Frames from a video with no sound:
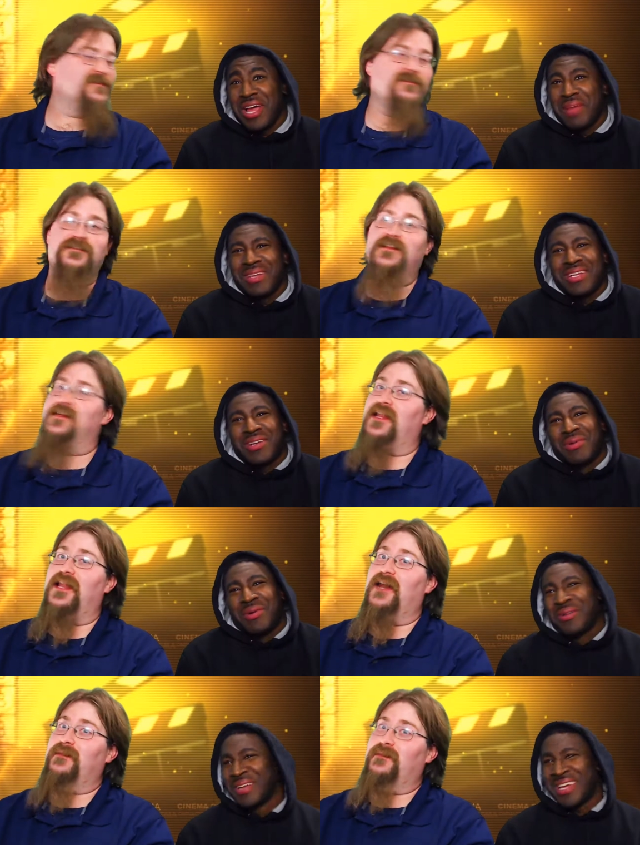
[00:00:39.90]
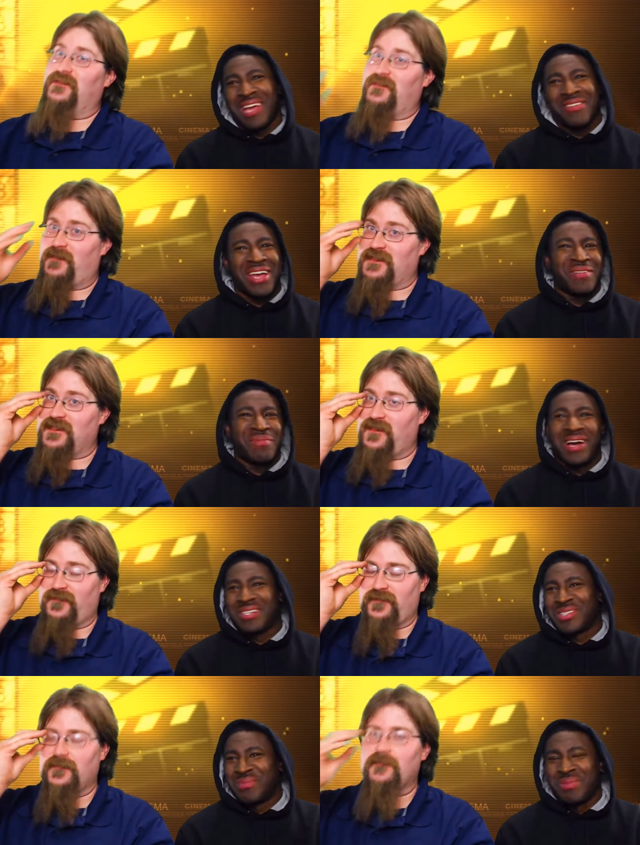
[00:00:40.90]
Speaker 1: mean, come on, man. Every, everybody's
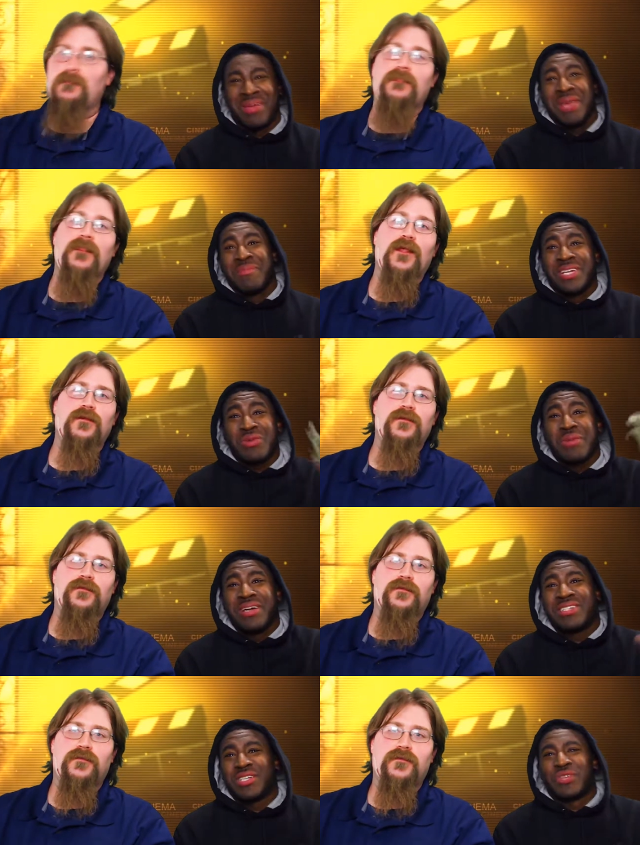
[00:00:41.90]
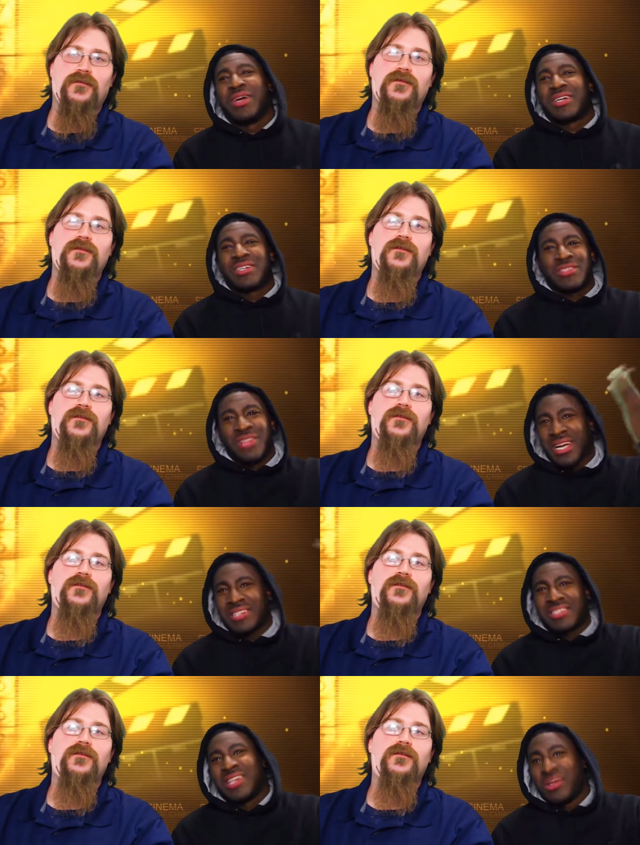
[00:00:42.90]
gonna be bad. But that's what makes it great. Because, like I
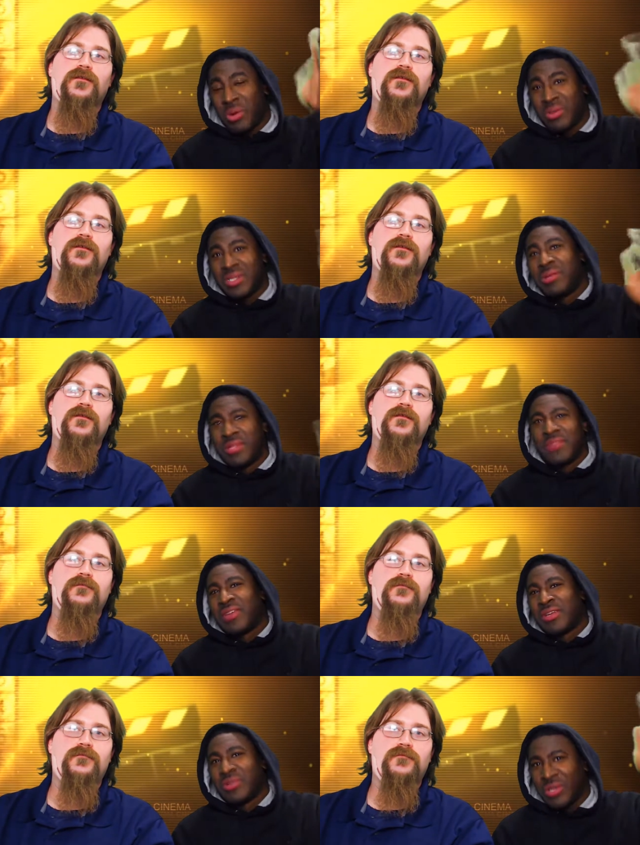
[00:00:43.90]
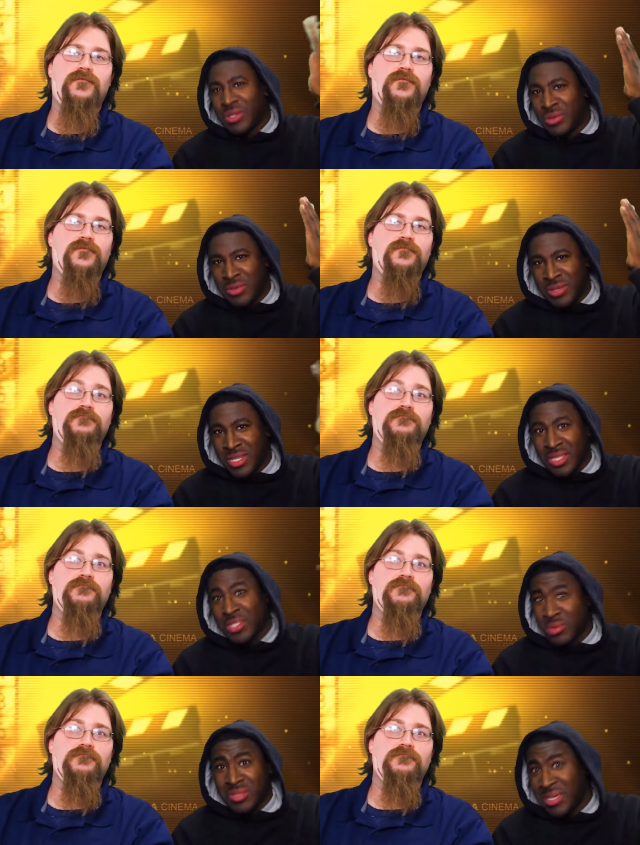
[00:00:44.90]
said, when we're done with this video, you can do tell us your
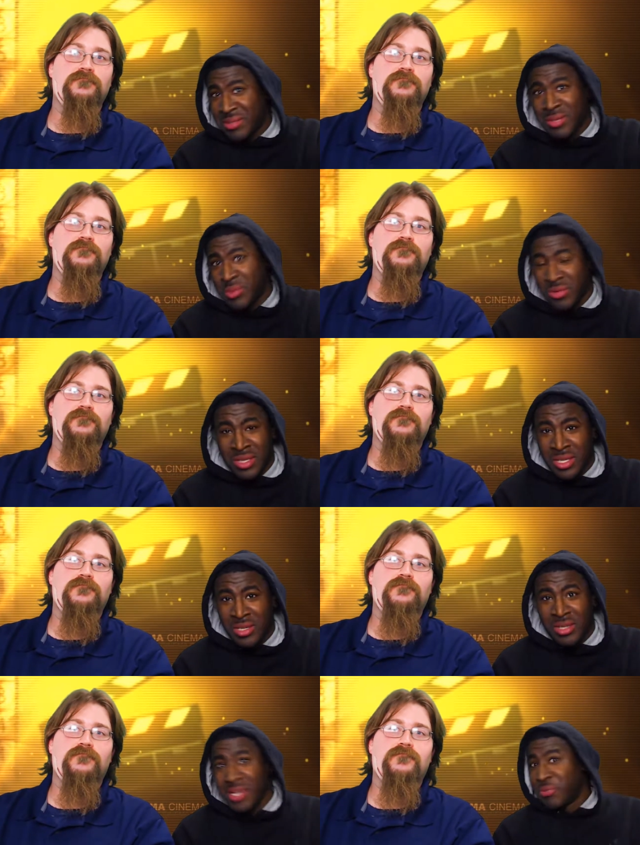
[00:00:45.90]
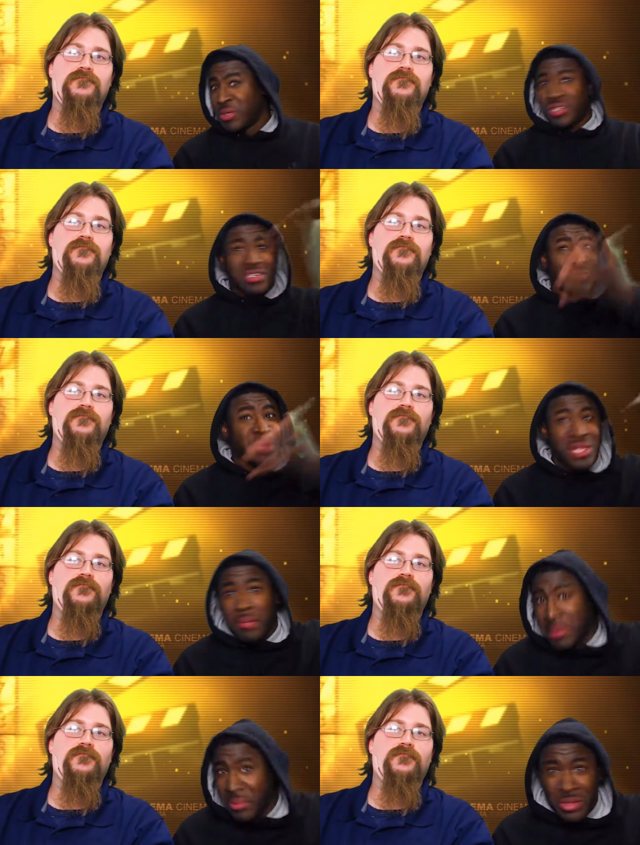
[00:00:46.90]
top ten movies of the year. Pretty sure there's plenty of
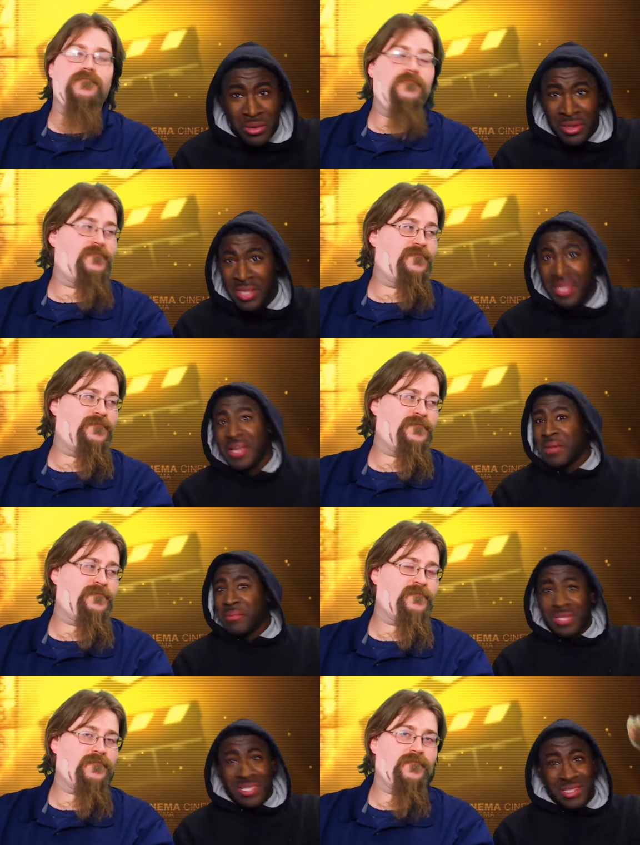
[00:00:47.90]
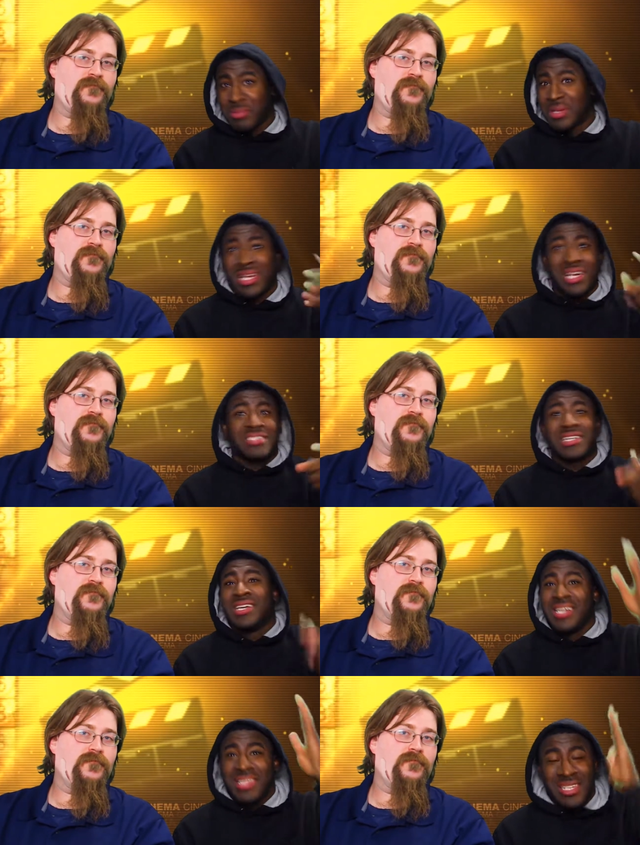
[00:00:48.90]
people doing it. But this, but like I said,
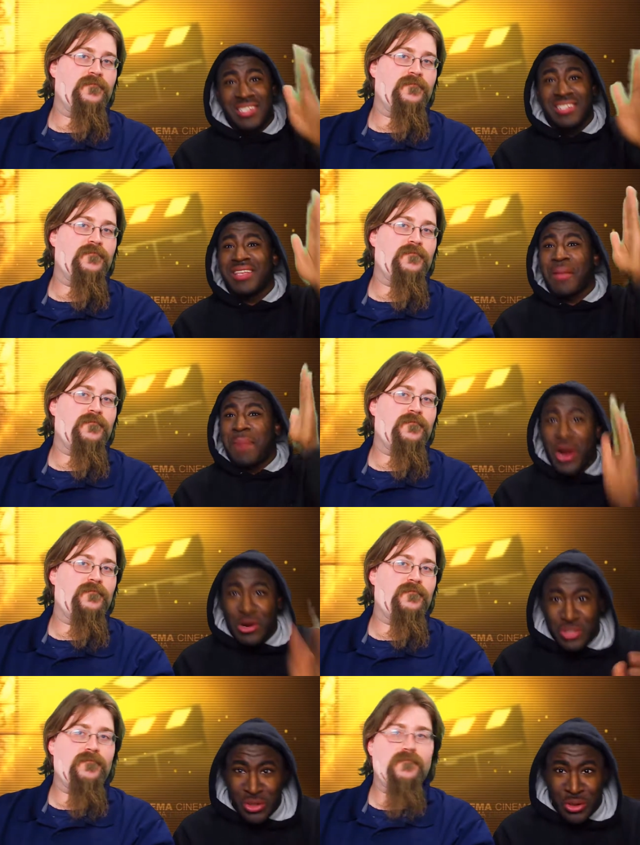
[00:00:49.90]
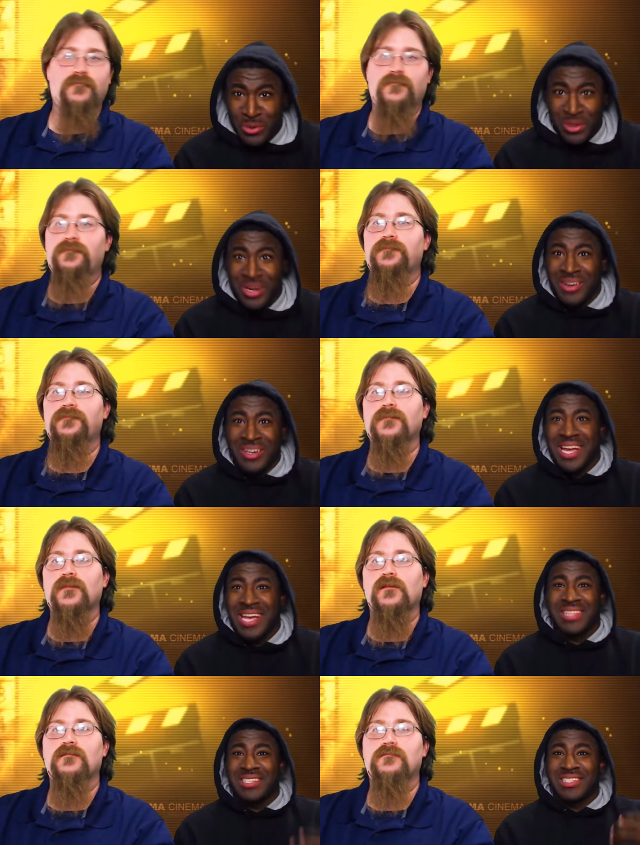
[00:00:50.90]
this is personal. Okay,
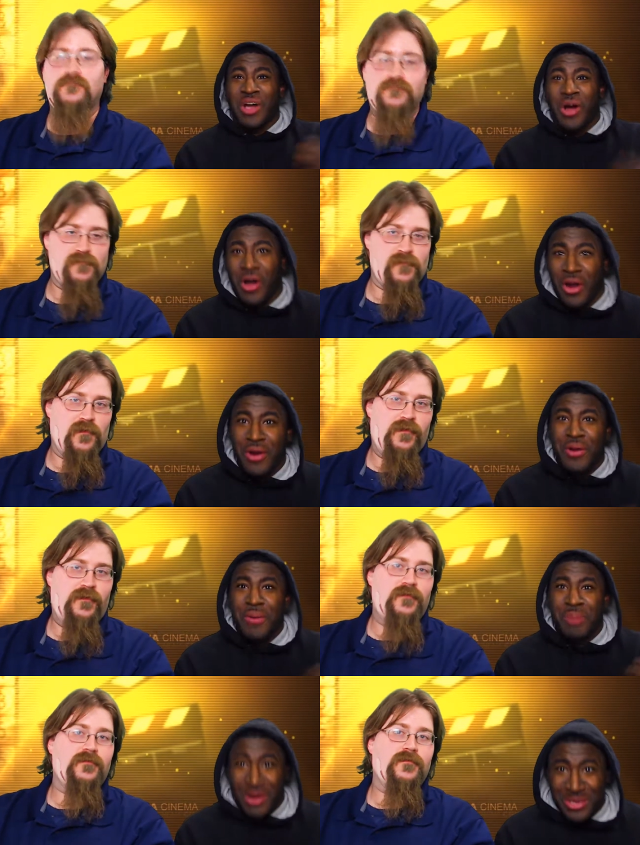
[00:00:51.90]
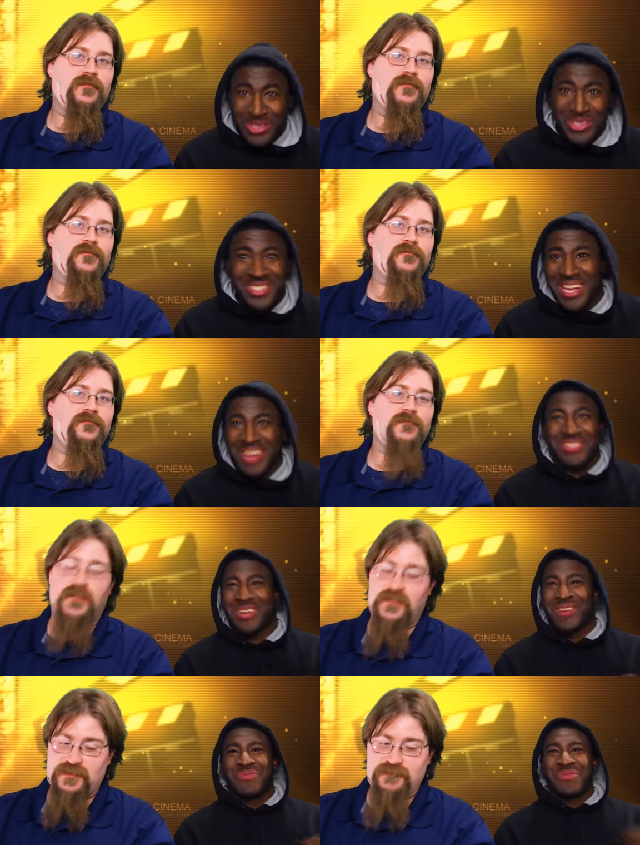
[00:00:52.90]
this is our personal stuff, so
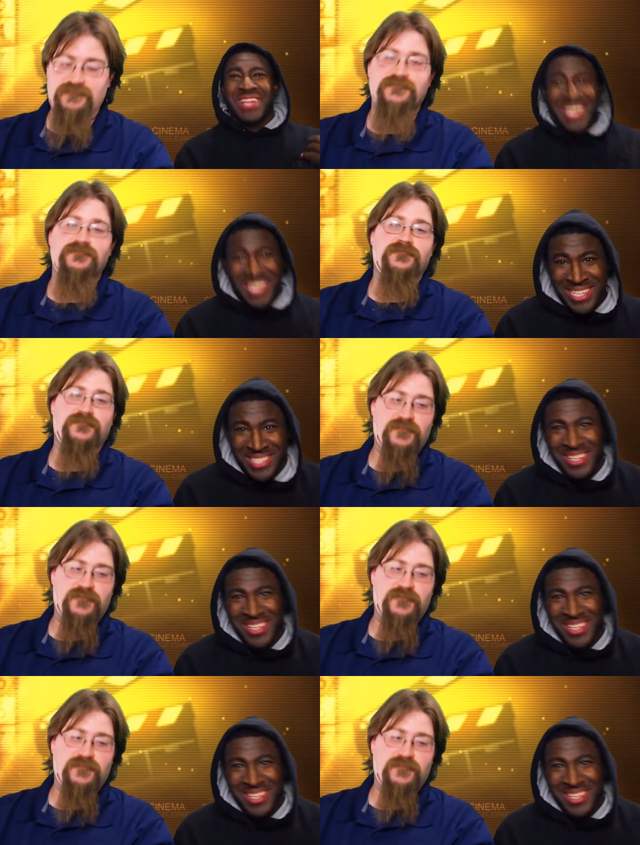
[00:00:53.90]
yes. please,